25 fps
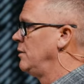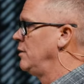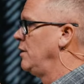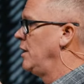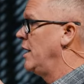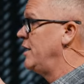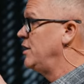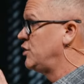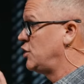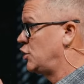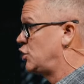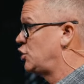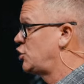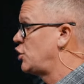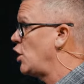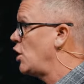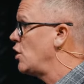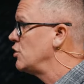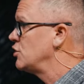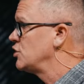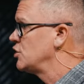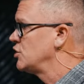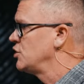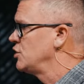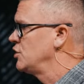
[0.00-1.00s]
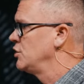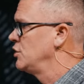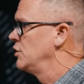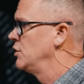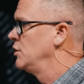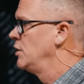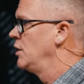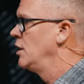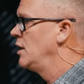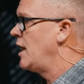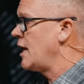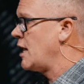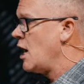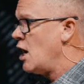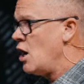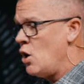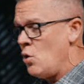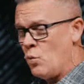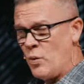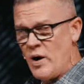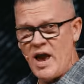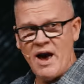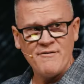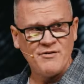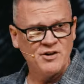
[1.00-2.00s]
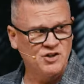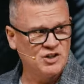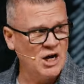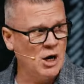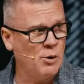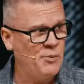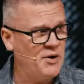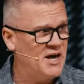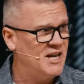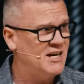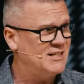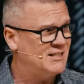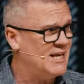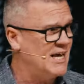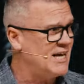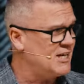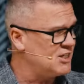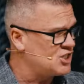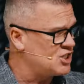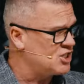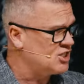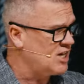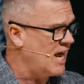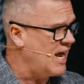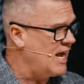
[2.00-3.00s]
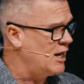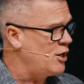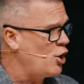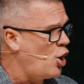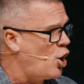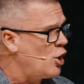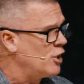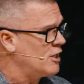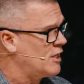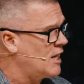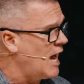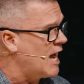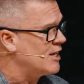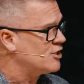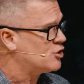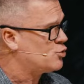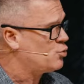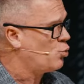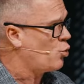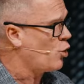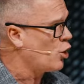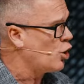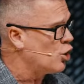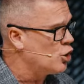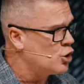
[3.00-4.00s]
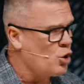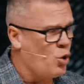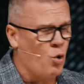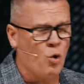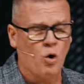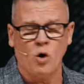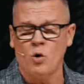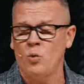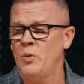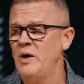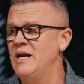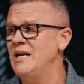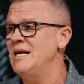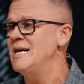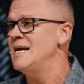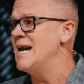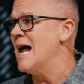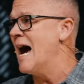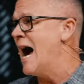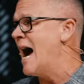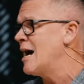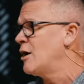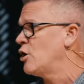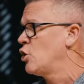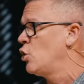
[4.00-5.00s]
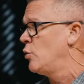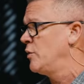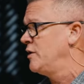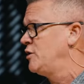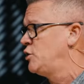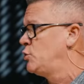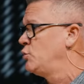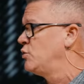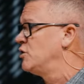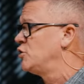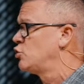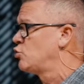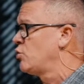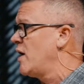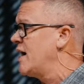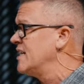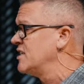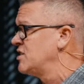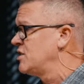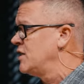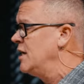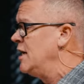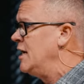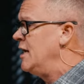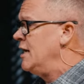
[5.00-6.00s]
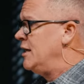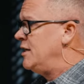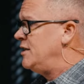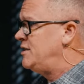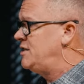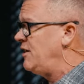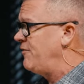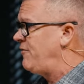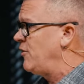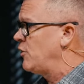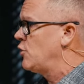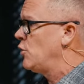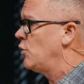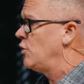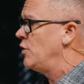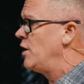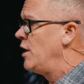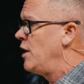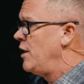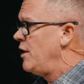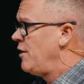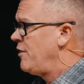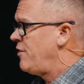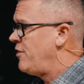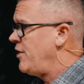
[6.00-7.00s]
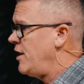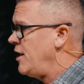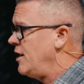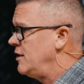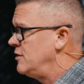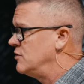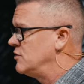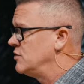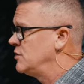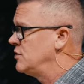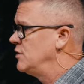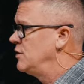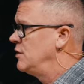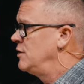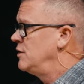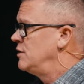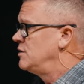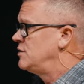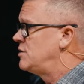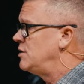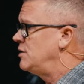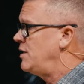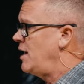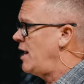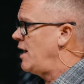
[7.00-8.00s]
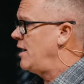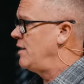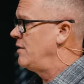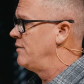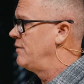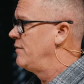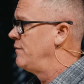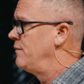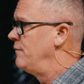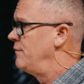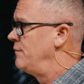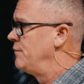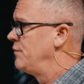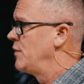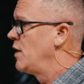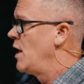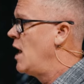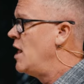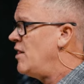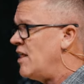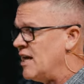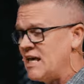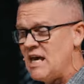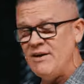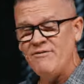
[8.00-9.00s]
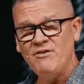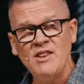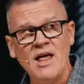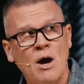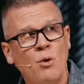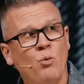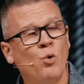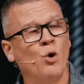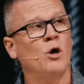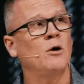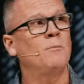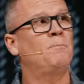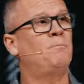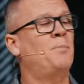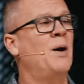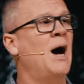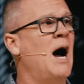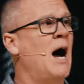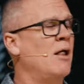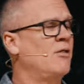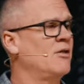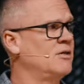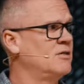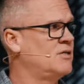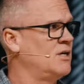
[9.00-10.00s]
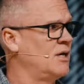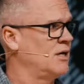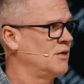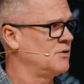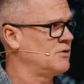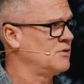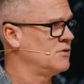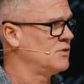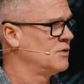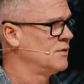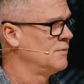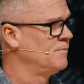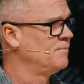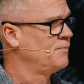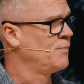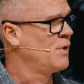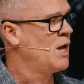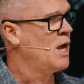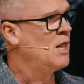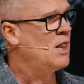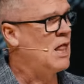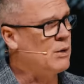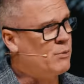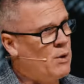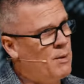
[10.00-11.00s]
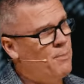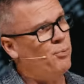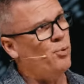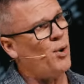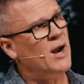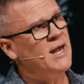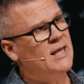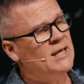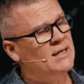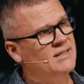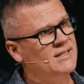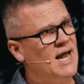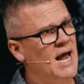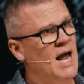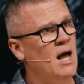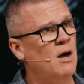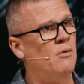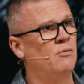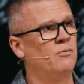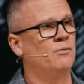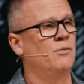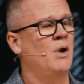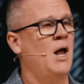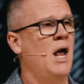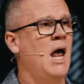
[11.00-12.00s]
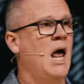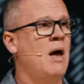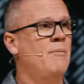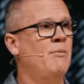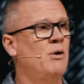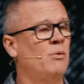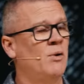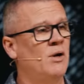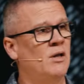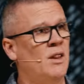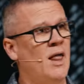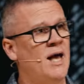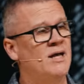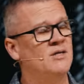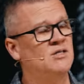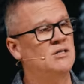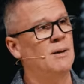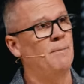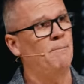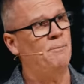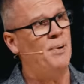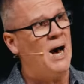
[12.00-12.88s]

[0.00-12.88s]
And as a church, like we have to say, are we going to take a stand on God's word or are we not going to address difficult things today? Like even that word politics, like we break it down and we realize that